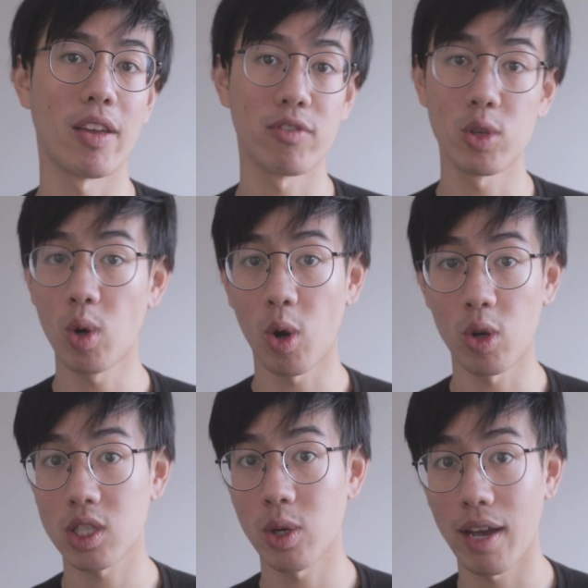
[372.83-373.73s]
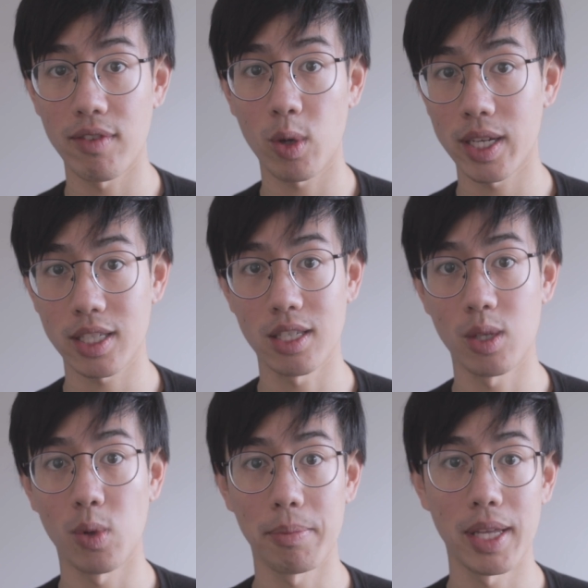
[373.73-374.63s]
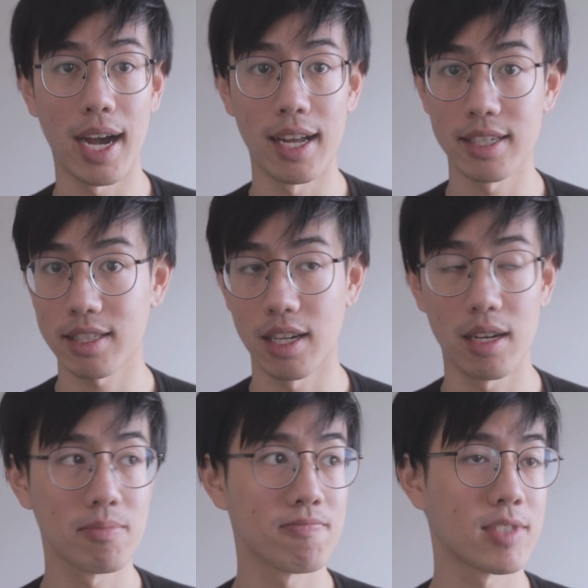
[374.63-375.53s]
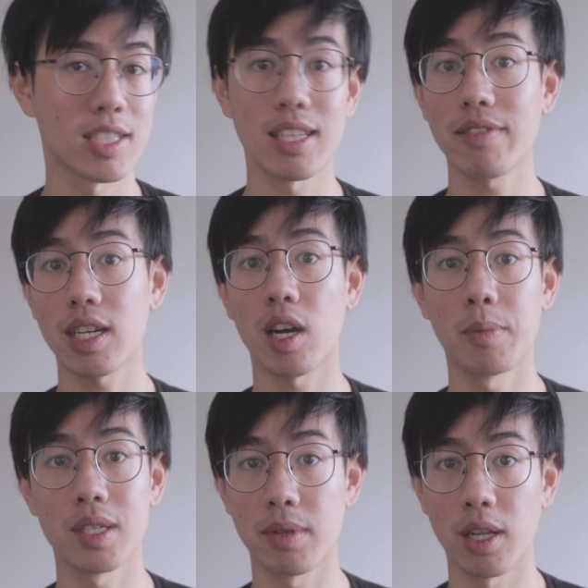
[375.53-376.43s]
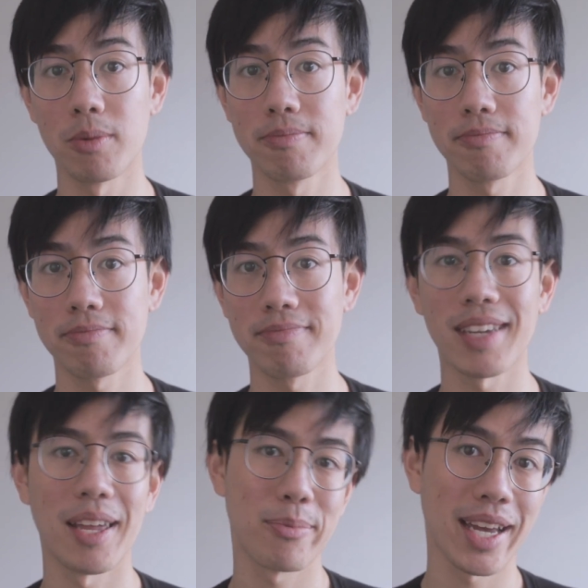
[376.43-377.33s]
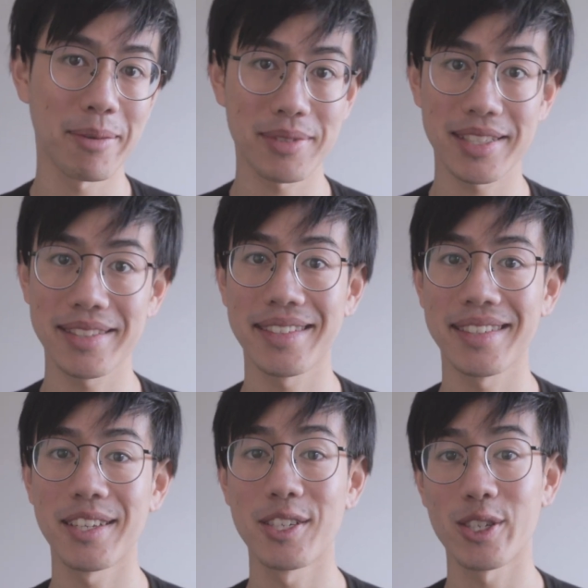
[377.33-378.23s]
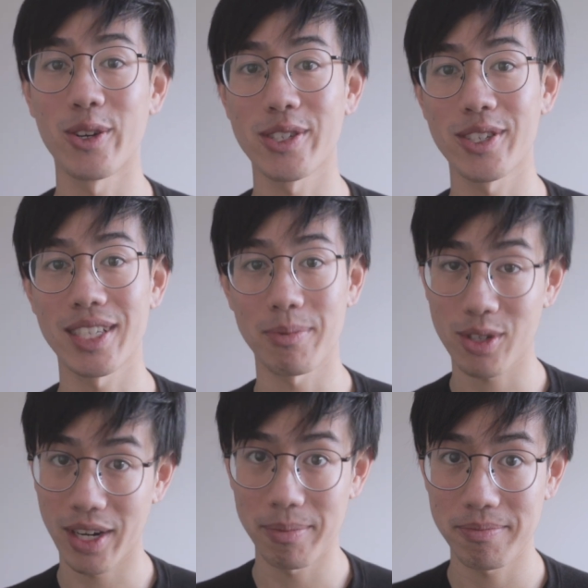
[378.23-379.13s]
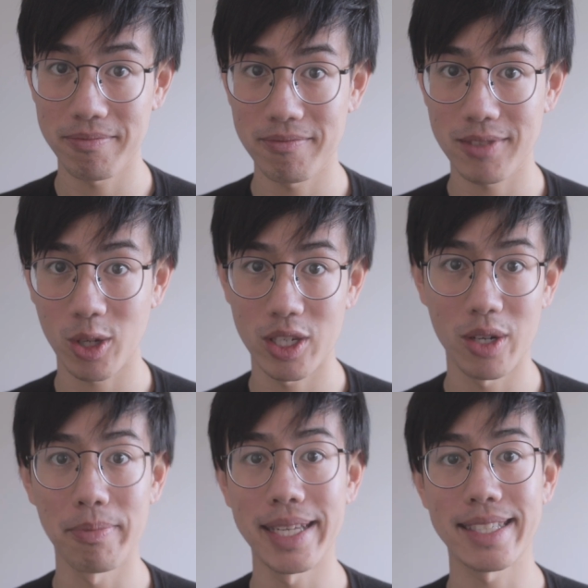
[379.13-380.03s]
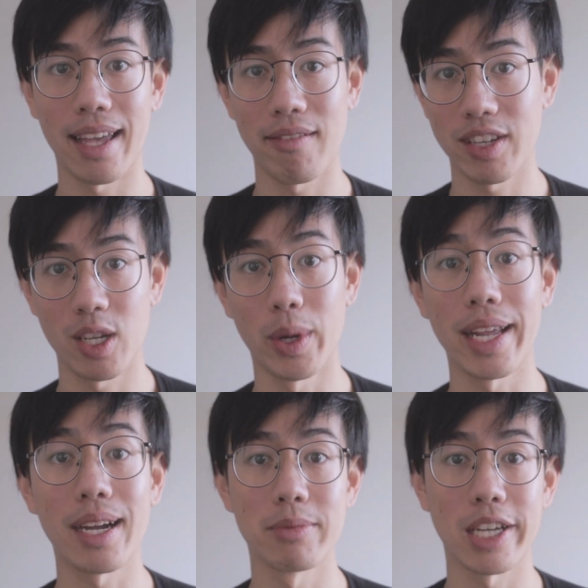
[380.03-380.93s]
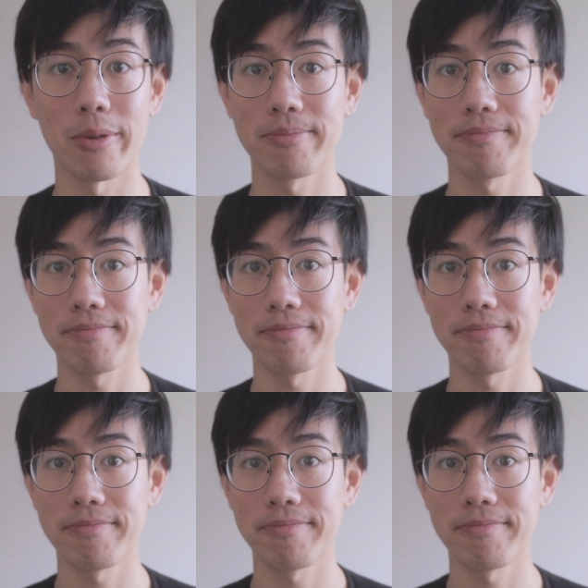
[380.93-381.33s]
if you also have a question you want me to answer, just leave it in the comments below. And perhaps you should also subscribe so you don't miss that video when it comes out.